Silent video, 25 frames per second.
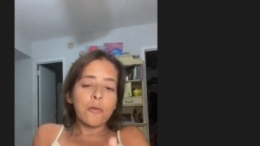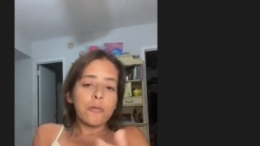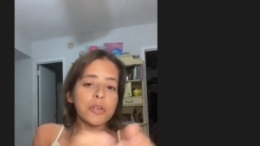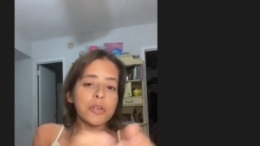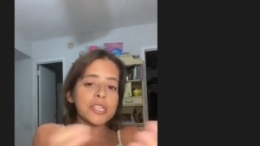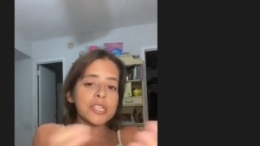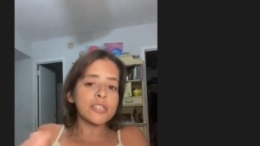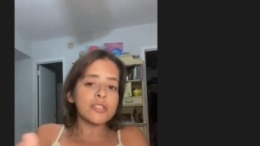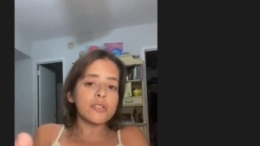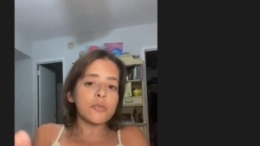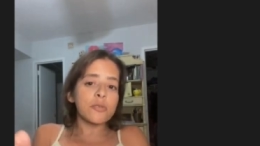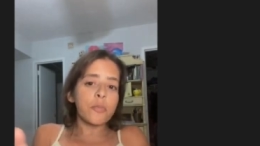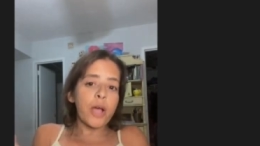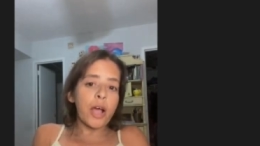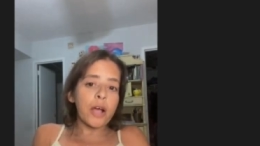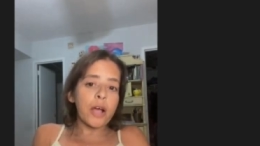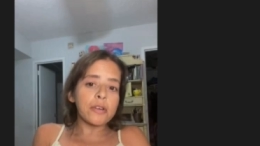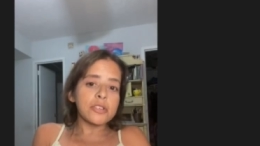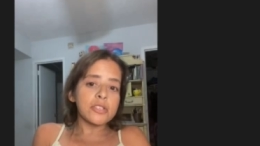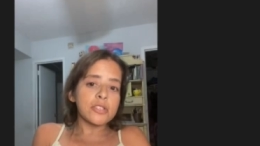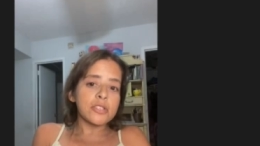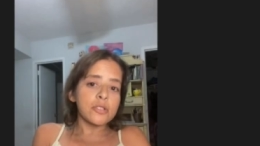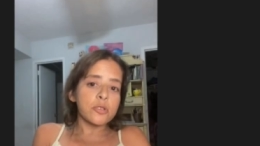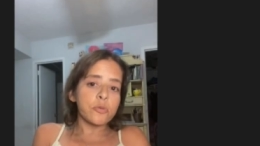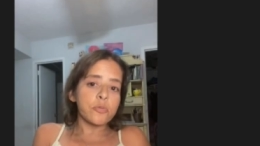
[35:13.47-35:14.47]
which is
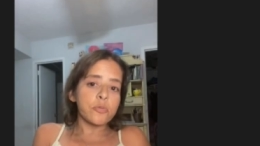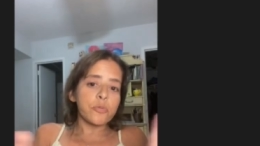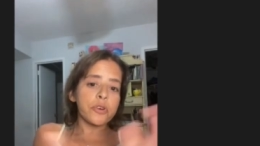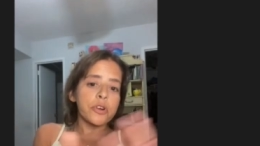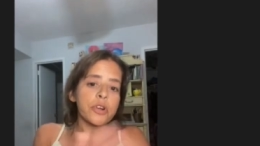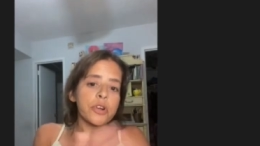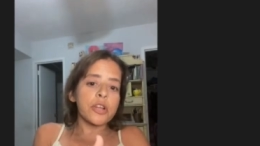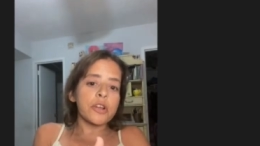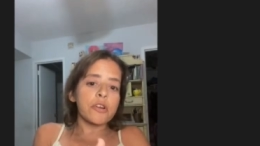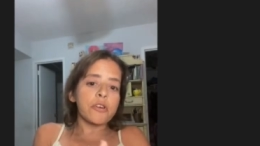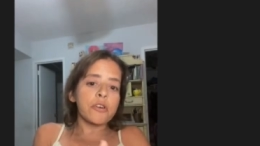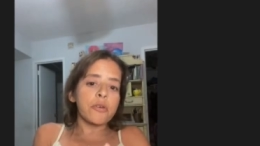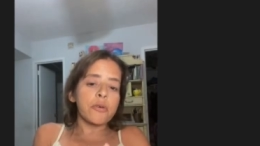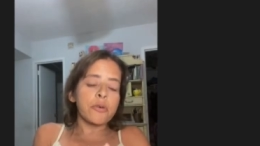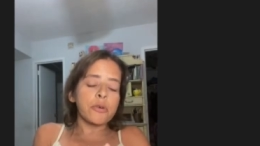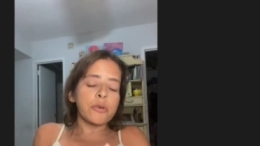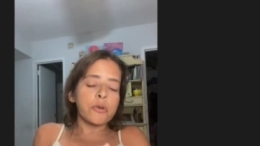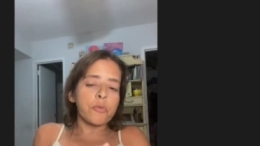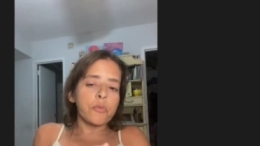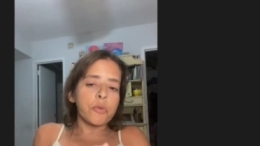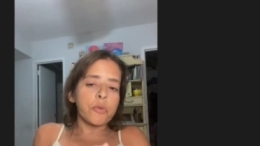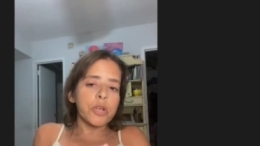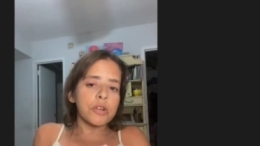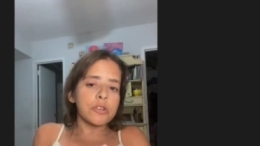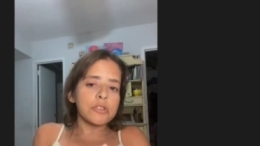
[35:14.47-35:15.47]
about a superhero in
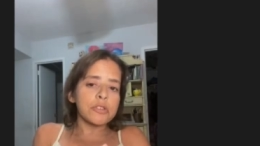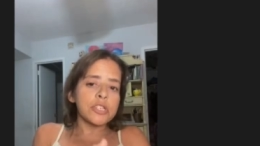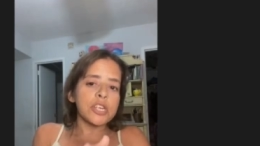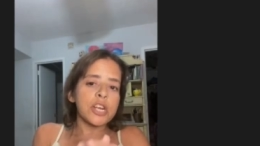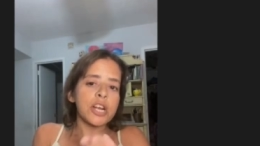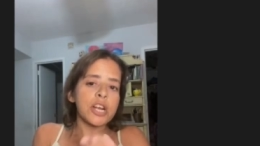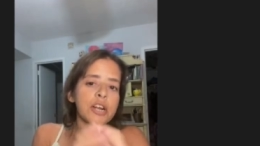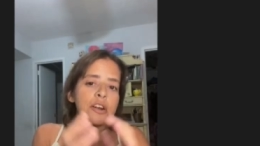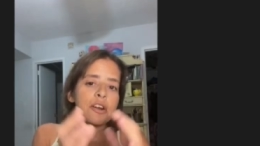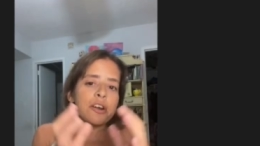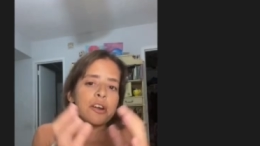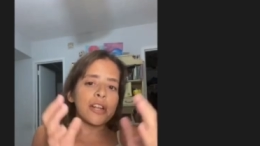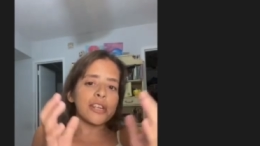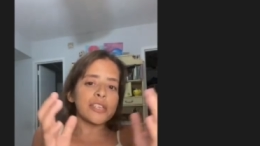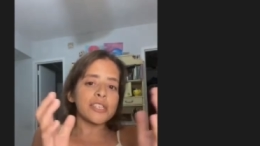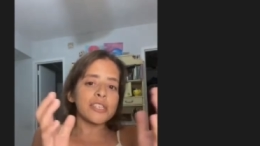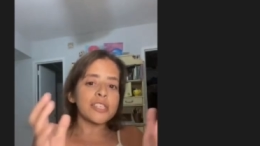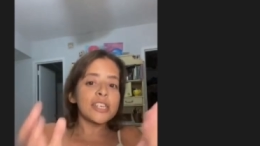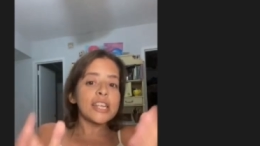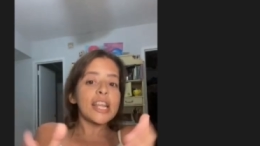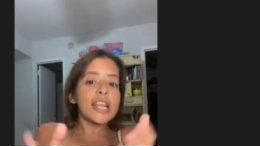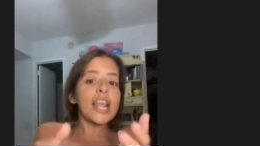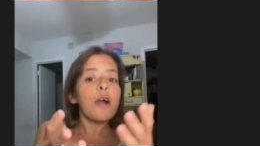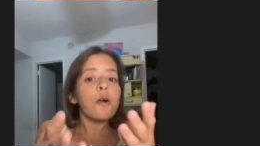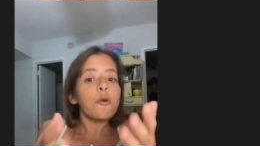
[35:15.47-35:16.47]
a wheelchair, and
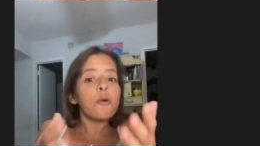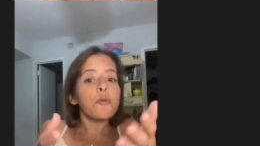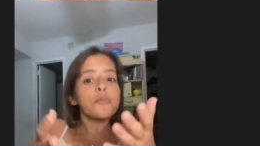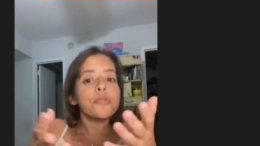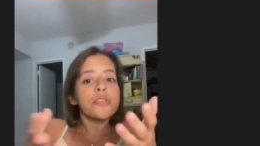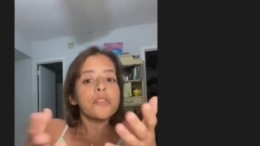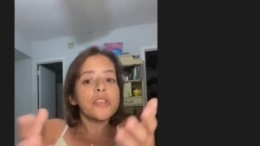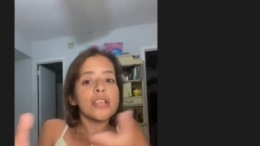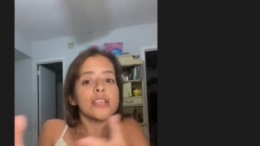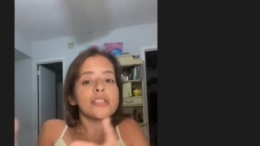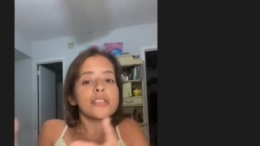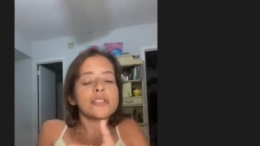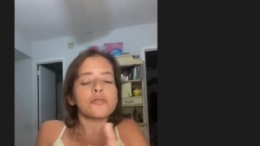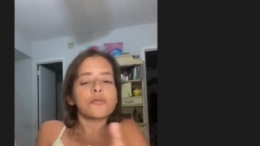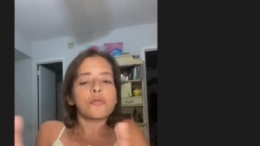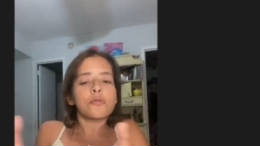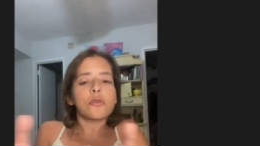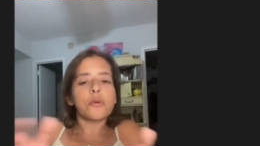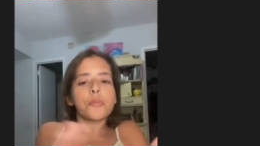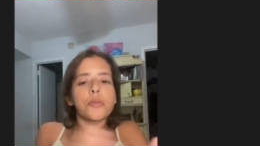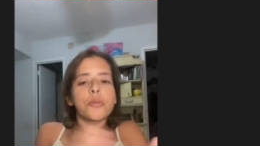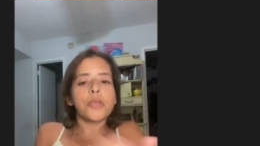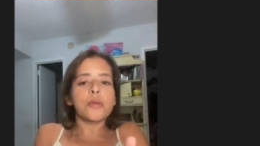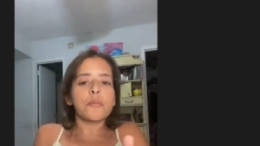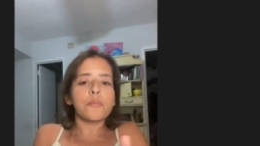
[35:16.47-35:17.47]
she helps kids who
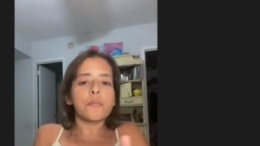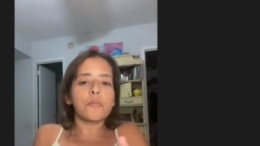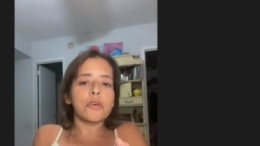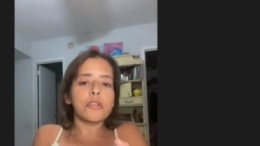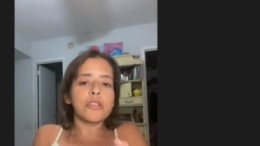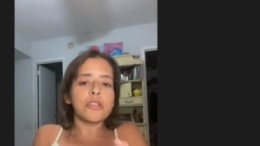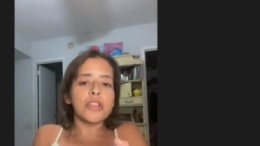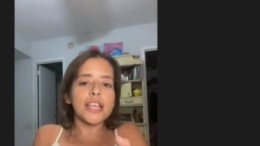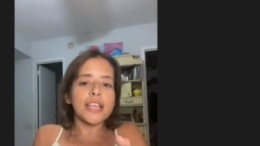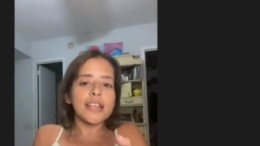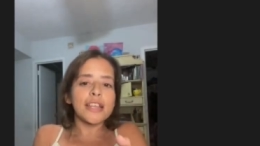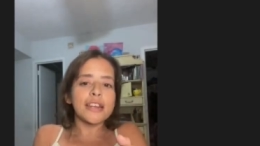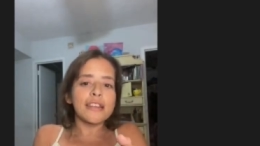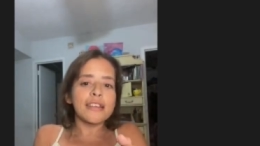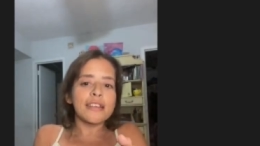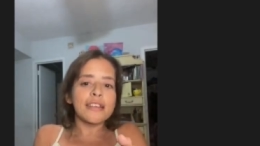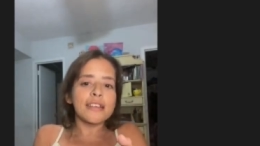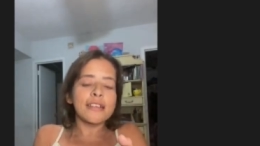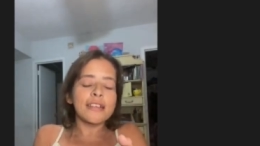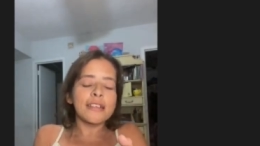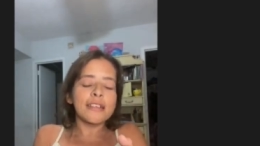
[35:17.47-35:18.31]
are being bullied.